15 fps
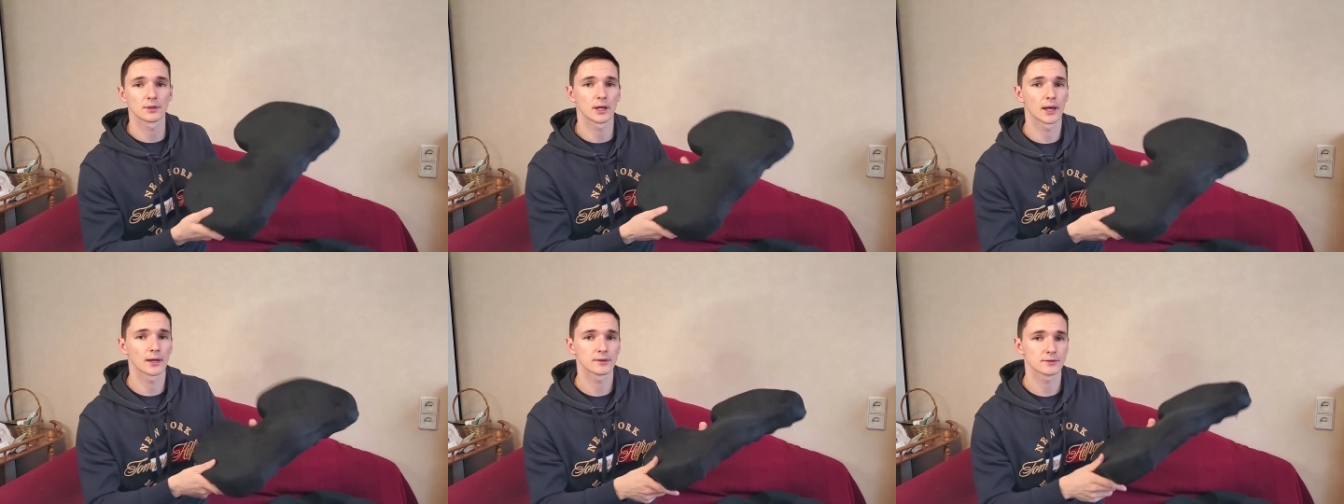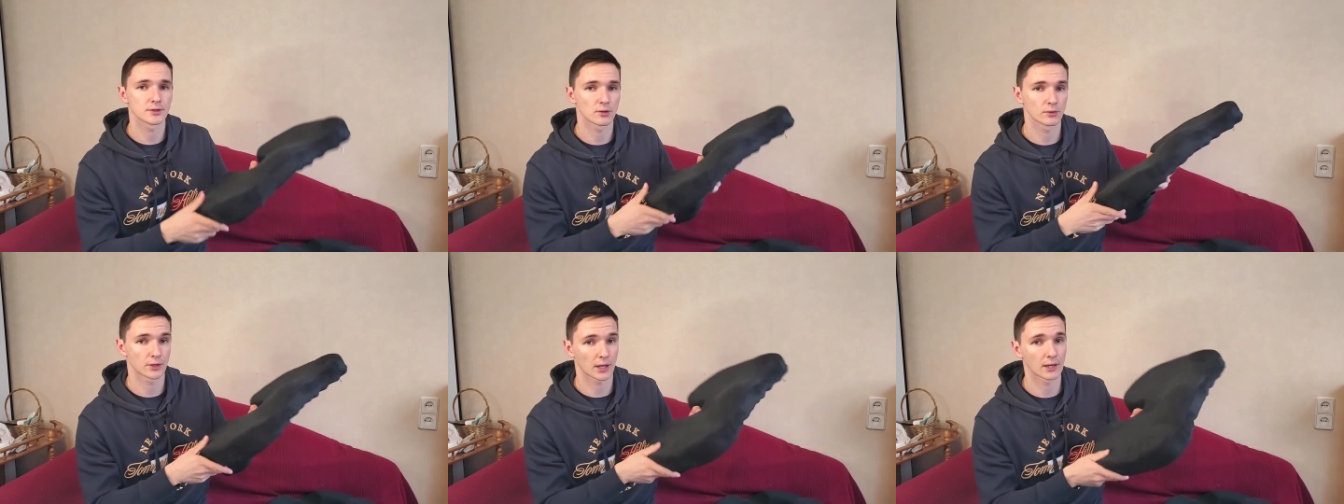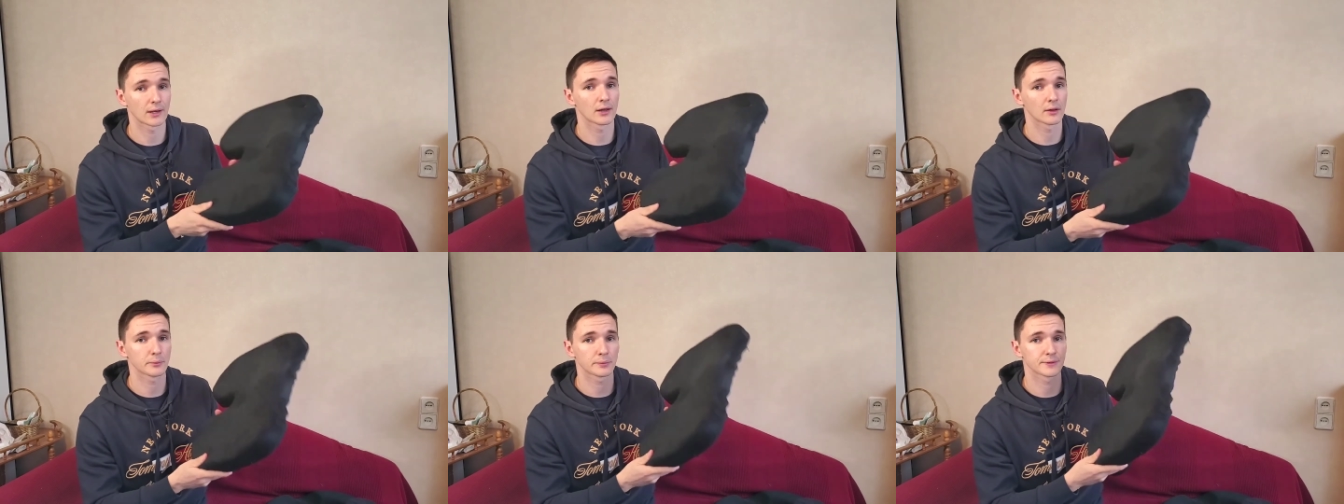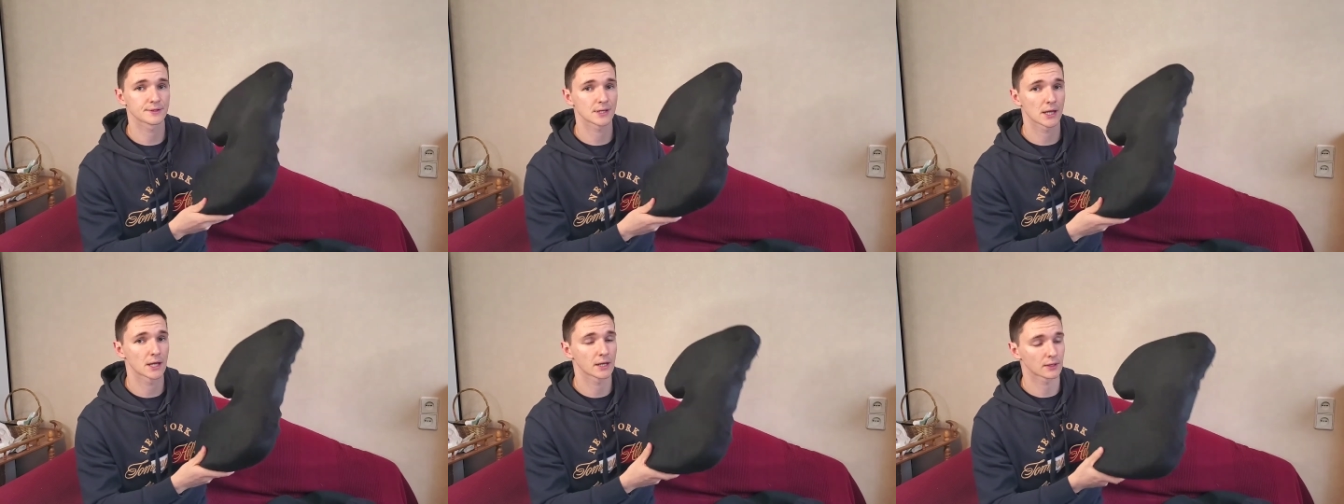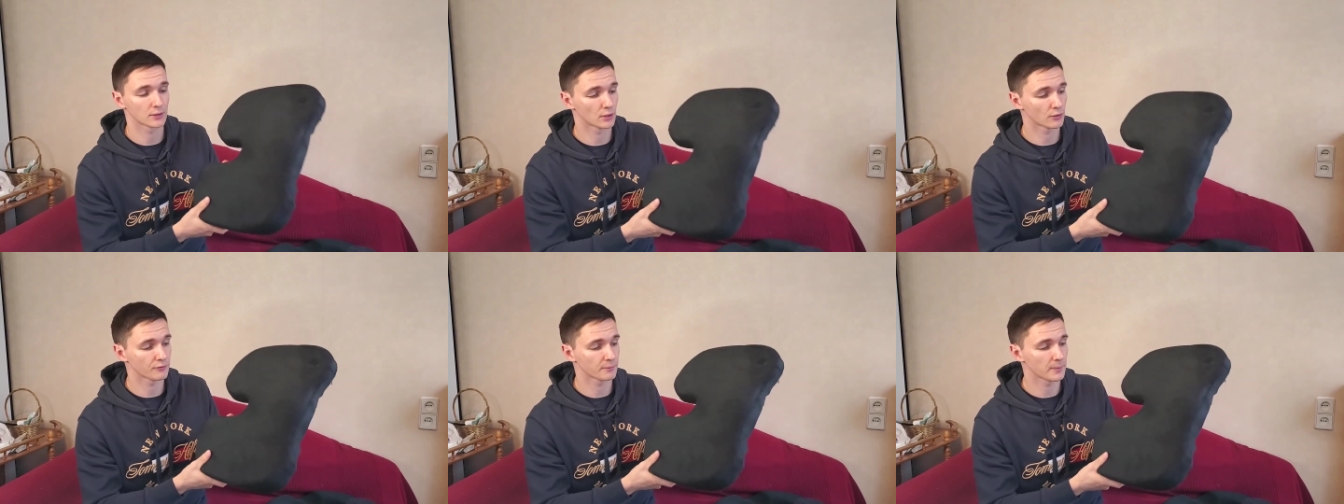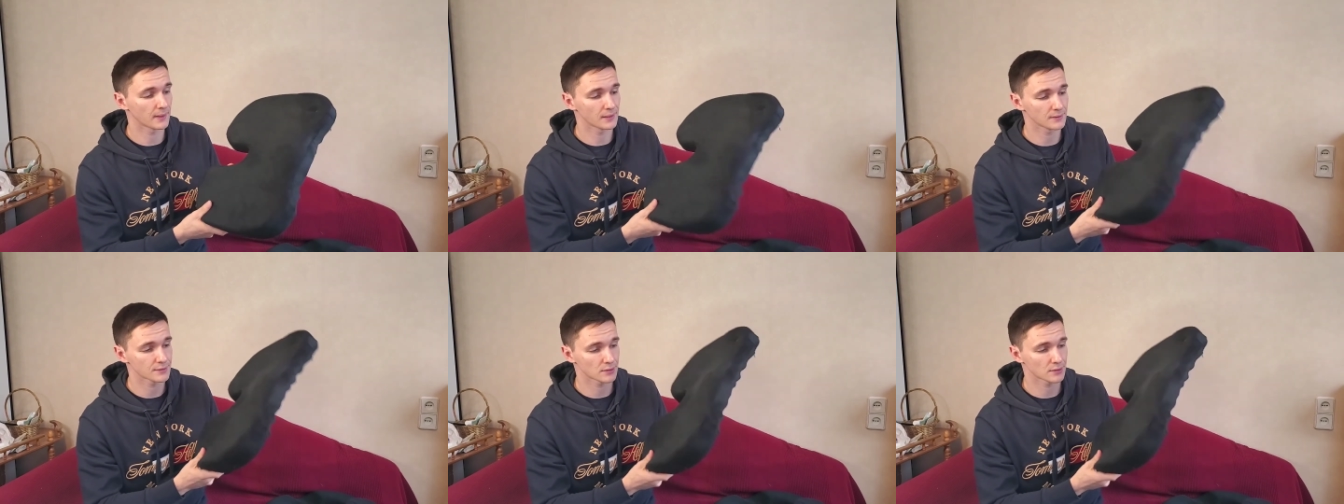Yeah, so it can help with sciatic nerve pain.